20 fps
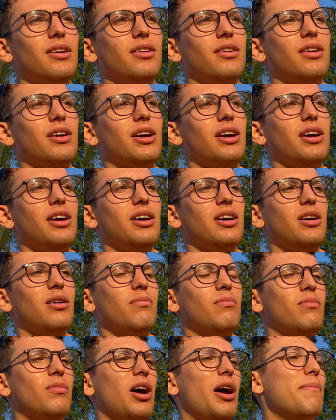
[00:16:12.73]

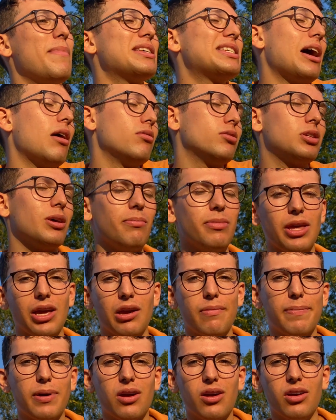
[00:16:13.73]
I miss out on something
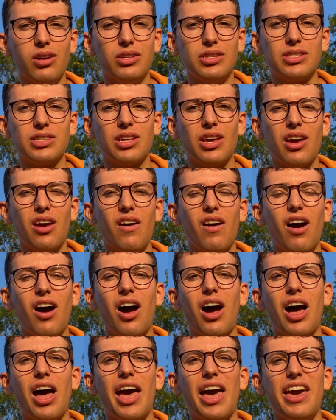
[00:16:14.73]
because
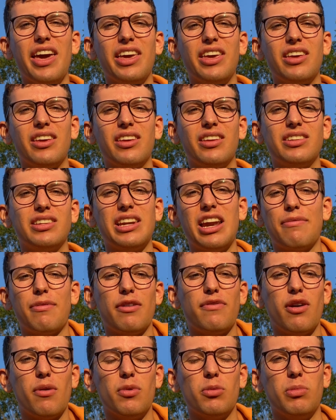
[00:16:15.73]
I didn't have my
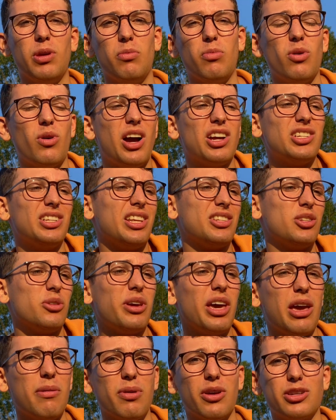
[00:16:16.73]
phone with me? Well, actually, that's
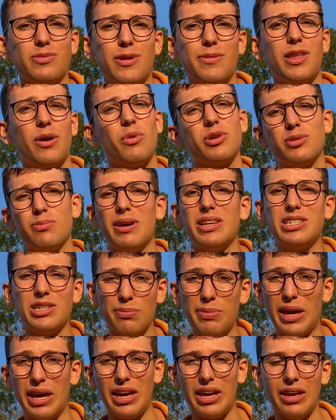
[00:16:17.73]
okay, because maybe that wasn't meant to
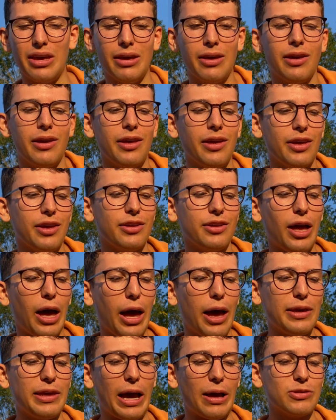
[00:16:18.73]
be.
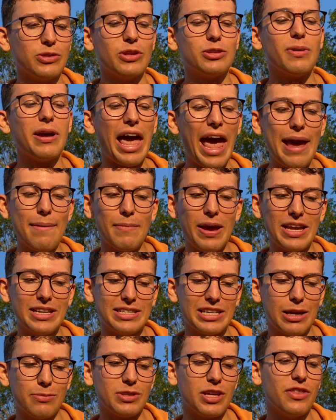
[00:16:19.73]
Yeah, so there's my 8 main
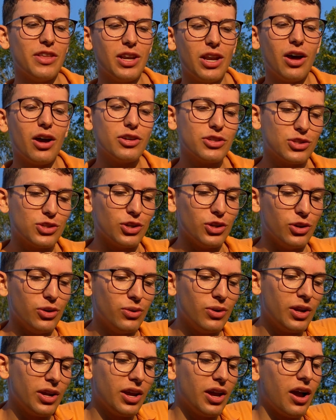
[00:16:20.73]
tips, and the last 2
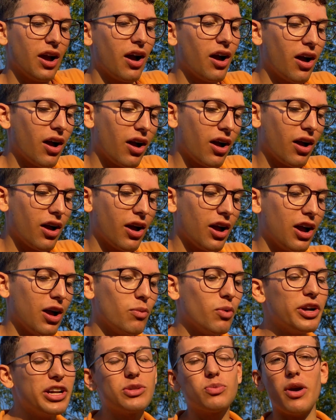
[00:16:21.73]
are,
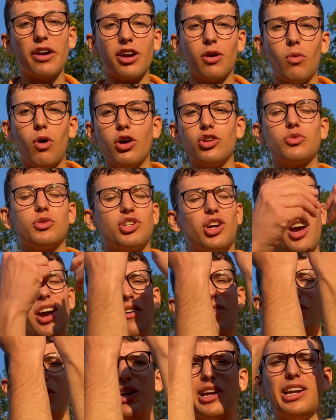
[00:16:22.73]
one is wearing a watch, which I
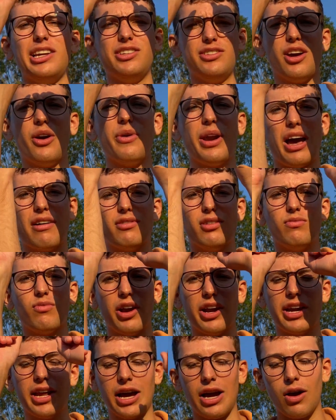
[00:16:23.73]
ironically don't have on right
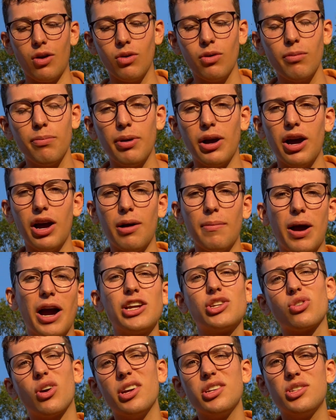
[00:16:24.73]
now, but I
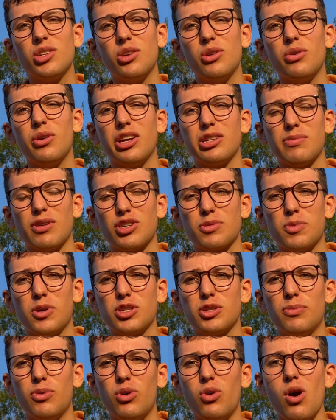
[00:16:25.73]
try to as much as
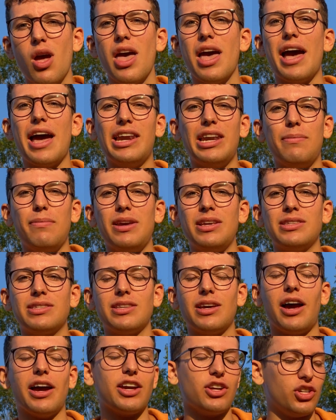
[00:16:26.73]
possible, and it means
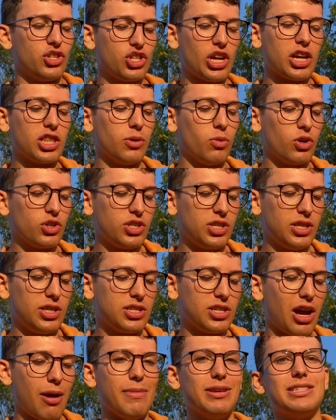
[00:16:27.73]
that I can just check the watch to see the
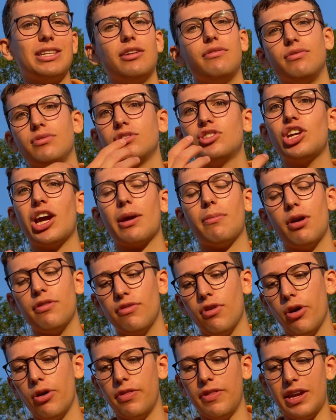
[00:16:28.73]
time instead of checking my
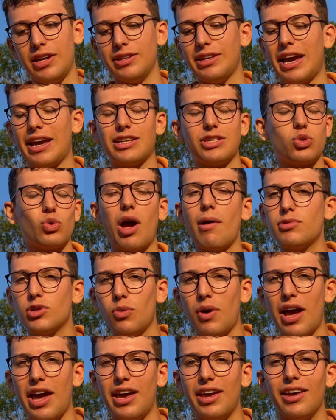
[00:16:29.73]
phone and then getting swept
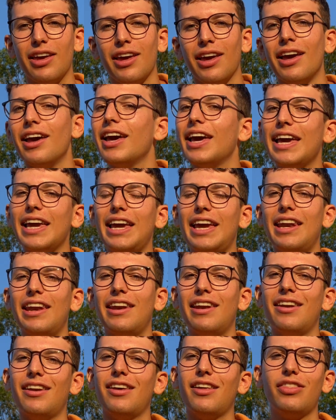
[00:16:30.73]
away
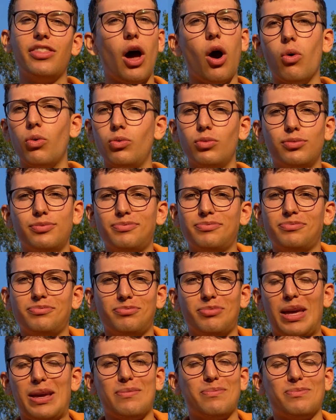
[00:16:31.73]
in the whole,
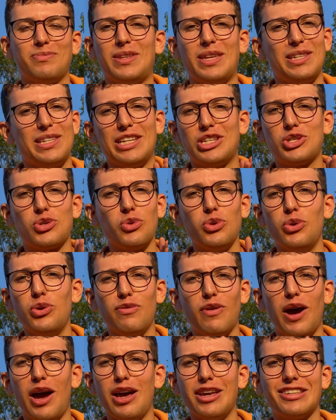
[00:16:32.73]
like, the digital
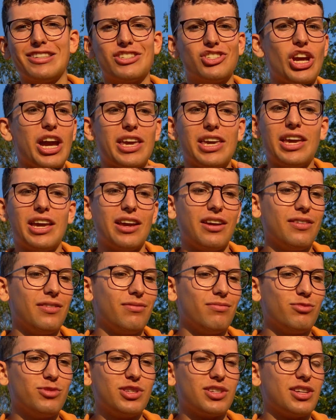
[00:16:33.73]
universe, checking,
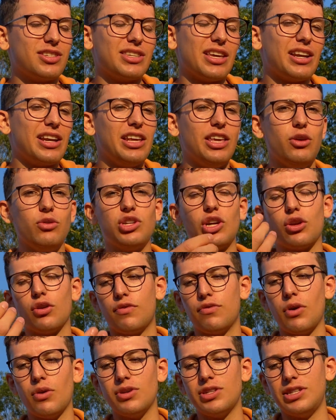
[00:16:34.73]
because suddenly you check your
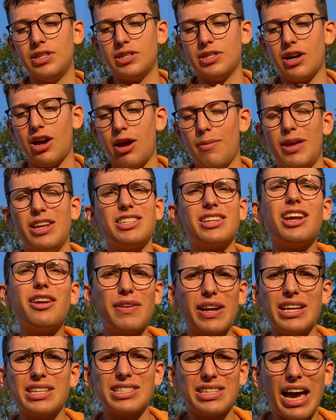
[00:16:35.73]
phone to see the time, and it's kind of
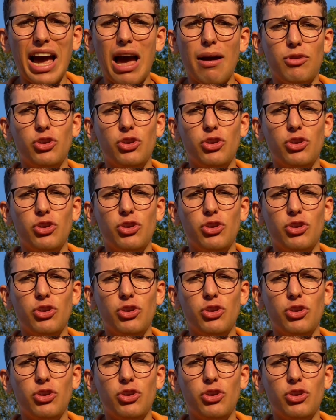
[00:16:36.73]
like a scam.